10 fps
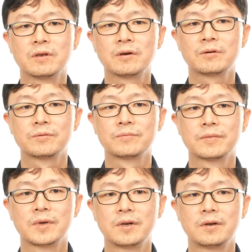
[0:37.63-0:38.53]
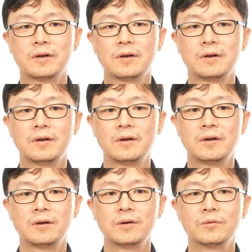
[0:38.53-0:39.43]
Then
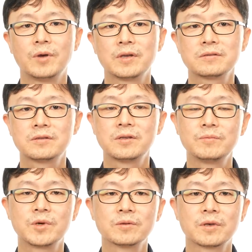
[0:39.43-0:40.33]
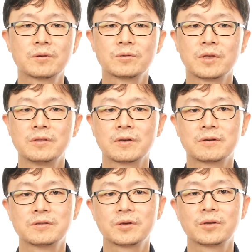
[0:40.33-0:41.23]
why stream processing is
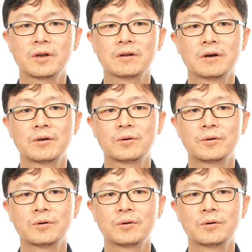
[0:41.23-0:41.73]
necessary?